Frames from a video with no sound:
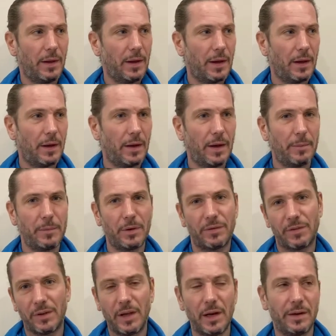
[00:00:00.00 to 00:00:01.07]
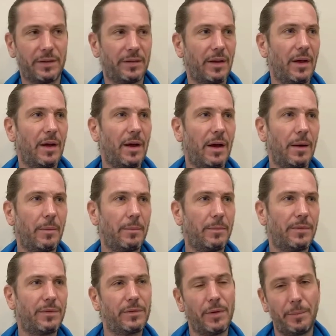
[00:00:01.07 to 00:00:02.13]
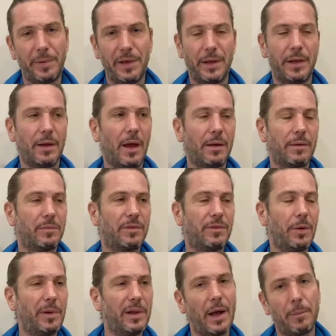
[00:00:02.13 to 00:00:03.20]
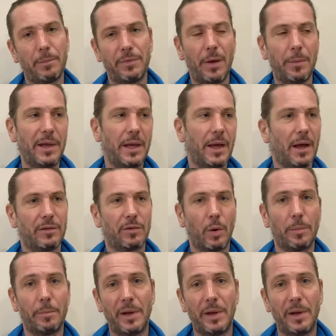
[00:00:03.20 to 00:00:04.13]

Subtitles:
I'm not skilled, I'm stupid, I'm dummy, and so on.